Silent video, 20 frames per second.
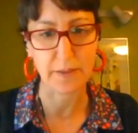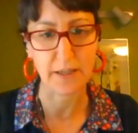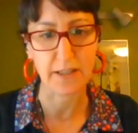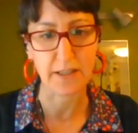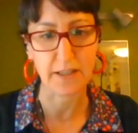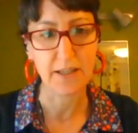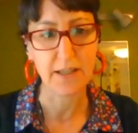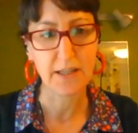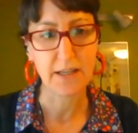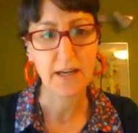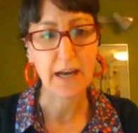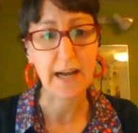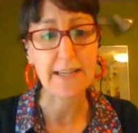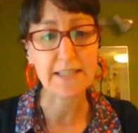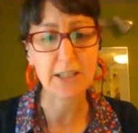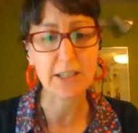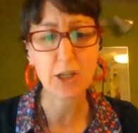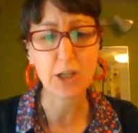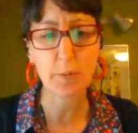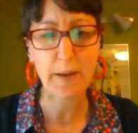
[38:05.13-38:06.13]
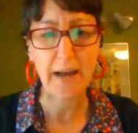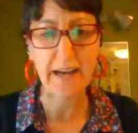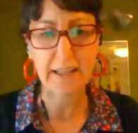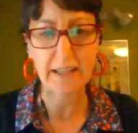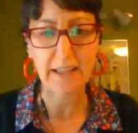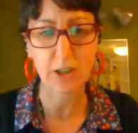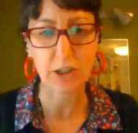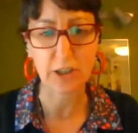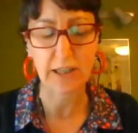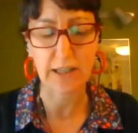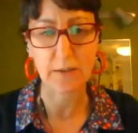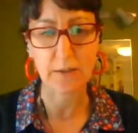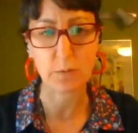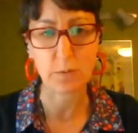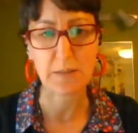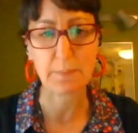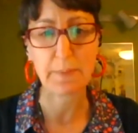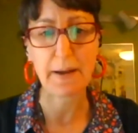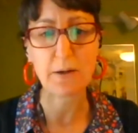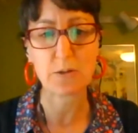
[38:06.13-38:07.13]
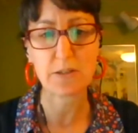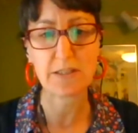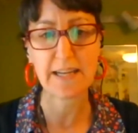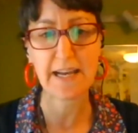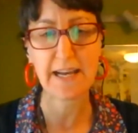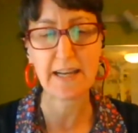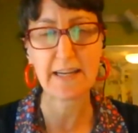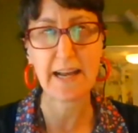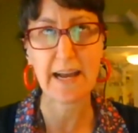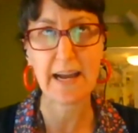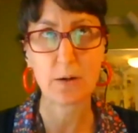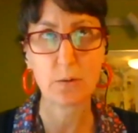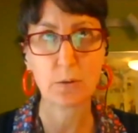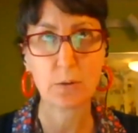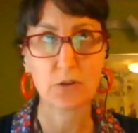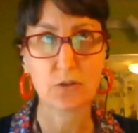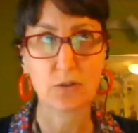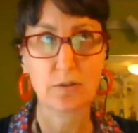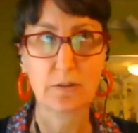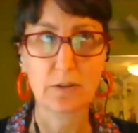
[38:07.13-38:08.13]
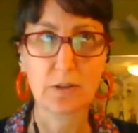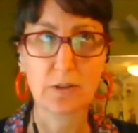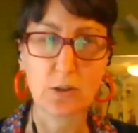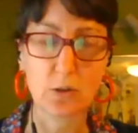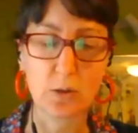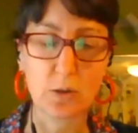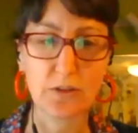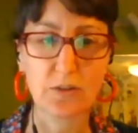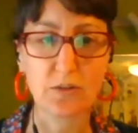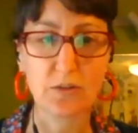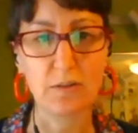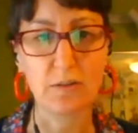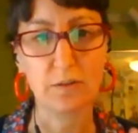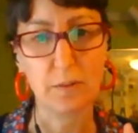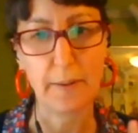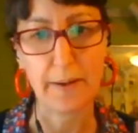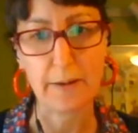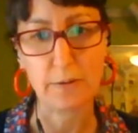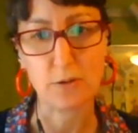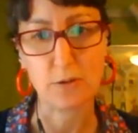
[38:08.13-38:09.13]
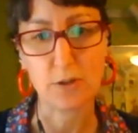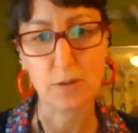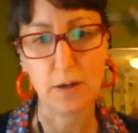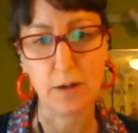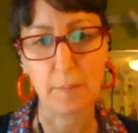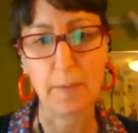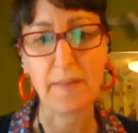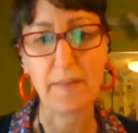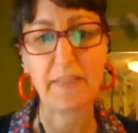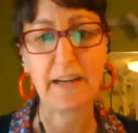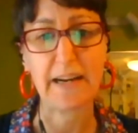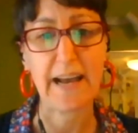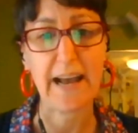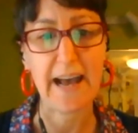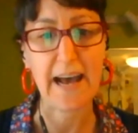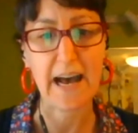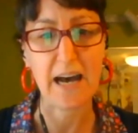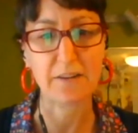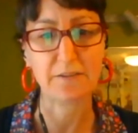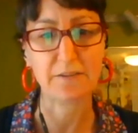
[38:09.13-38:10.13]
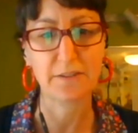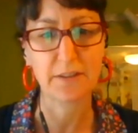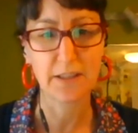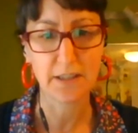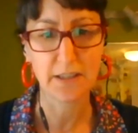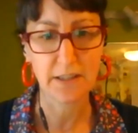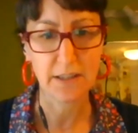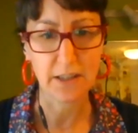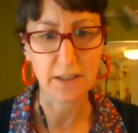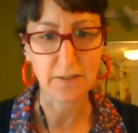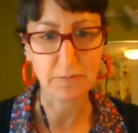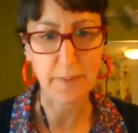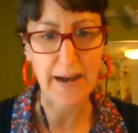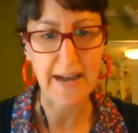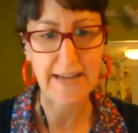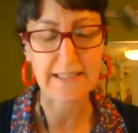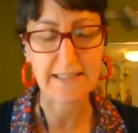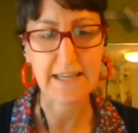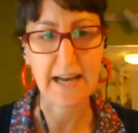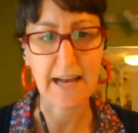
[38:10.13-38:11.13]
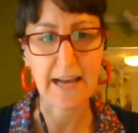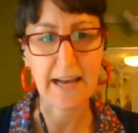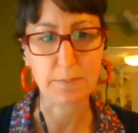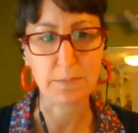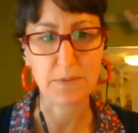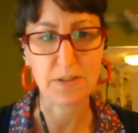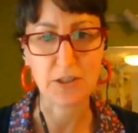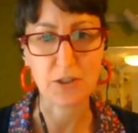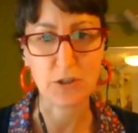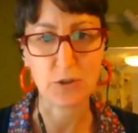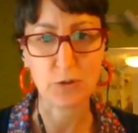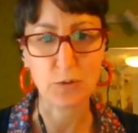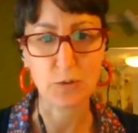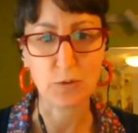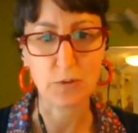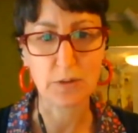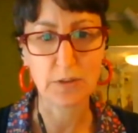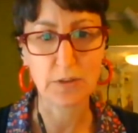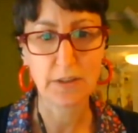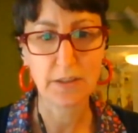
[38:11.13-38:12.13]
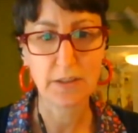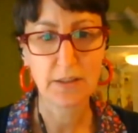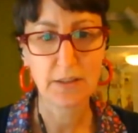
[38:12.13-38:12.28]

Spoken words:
But I did go back and look, and it was about 10 hours over the course of about a month and a half of my time to